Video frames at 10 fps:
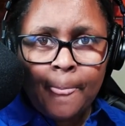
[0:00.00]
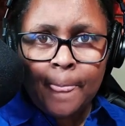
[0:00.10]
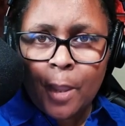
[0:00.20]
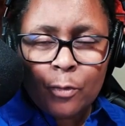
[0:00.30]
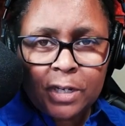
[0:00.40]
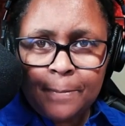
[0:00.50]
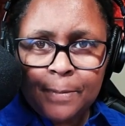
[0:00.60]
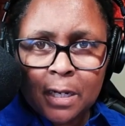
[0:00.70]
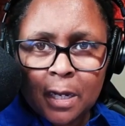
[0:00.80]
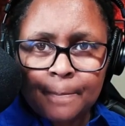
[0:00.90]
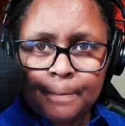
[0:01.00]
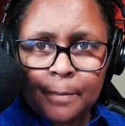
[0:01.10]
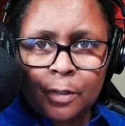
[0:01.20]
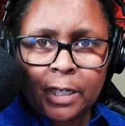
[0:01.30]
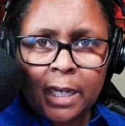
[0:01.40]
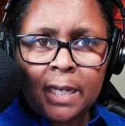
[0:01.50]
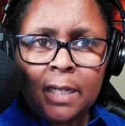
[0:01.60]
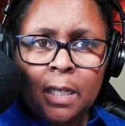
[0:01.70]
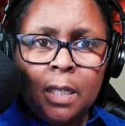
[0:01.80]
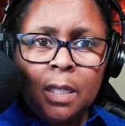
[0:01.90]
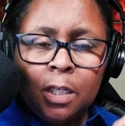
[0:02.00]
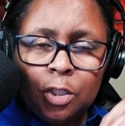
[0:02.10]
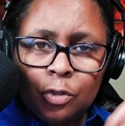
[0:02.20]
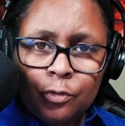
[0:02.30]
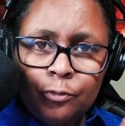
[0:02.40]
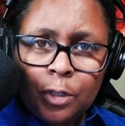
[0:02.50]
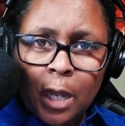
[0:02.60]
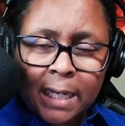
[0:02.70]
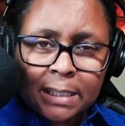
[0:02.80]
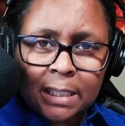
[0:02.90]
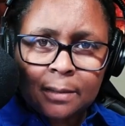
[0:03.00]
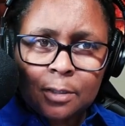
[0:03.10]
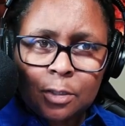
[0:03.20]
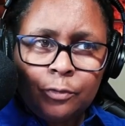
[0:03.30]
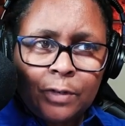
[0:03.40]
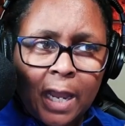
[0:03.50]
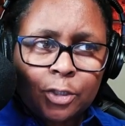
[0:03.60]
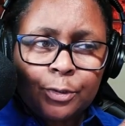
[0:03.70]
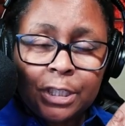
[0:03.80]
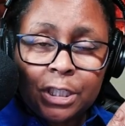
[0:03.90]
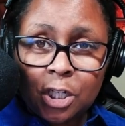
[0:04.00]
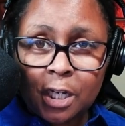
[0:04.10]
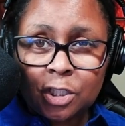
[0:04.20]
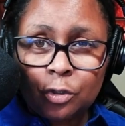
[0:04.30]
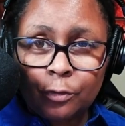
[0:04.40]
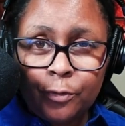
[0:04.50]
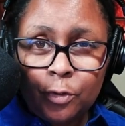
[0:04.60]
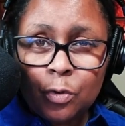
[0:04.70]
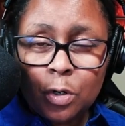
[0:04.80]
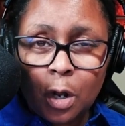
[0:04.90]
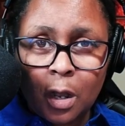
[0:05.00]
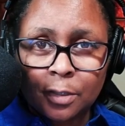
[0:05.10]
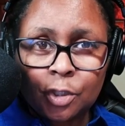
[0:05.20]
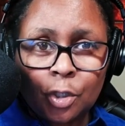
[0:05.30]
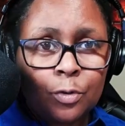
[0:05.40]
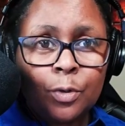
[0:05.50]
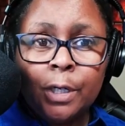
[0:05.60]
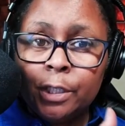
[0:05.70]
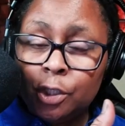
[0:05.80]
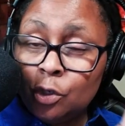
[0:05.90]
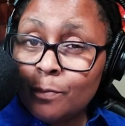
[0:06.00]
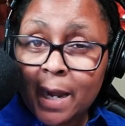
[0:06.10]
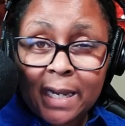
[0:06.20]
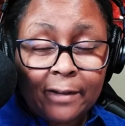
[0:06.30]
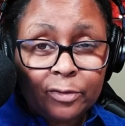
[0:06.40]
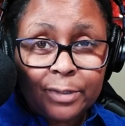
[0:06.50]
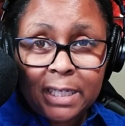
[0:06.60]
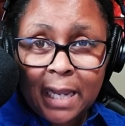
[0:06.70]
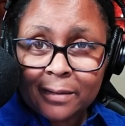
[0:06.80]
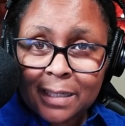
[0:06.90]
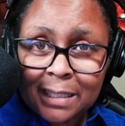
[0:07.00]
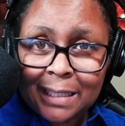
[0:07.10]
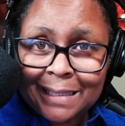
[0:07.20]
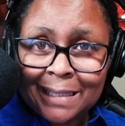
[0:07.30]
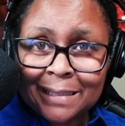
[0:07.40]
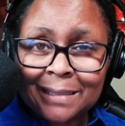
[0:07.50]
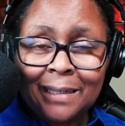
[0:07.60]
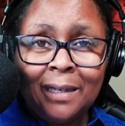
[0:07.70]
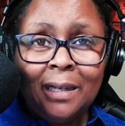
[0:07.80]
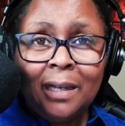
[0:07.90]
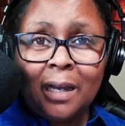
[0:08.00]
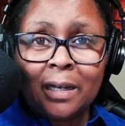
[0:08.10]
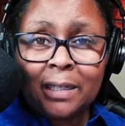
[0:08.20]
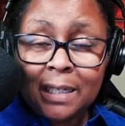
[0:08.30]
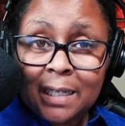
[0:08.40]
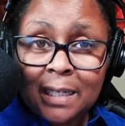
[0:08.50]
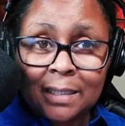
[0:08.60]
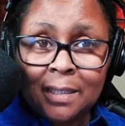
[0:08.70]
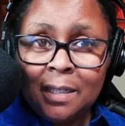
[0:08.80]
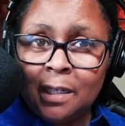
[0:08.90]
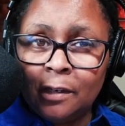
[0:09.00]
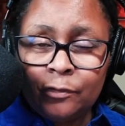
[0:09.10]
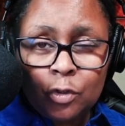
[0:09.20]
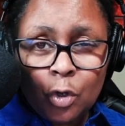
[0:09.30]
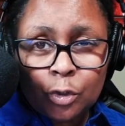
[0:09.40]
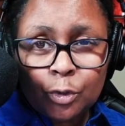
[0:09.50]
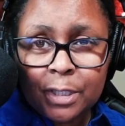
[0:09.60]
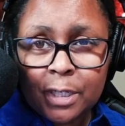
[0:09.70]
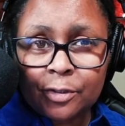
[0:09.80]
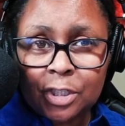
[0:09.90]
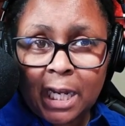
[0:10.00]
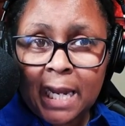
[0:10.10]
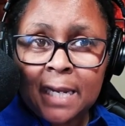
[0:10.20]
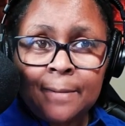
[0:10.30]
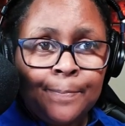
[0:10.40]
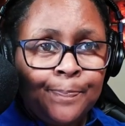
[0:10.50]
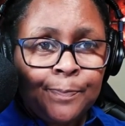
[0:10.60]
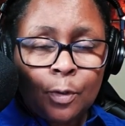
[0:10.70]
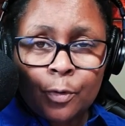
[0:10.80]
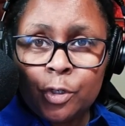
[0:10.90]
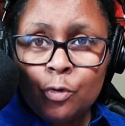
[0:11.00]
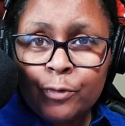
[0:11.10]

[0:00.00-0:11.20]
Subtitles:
don't keep it up. Okay, you've got to adjust your fuel costs. So you might have to recalculate this again if you go to another state, or you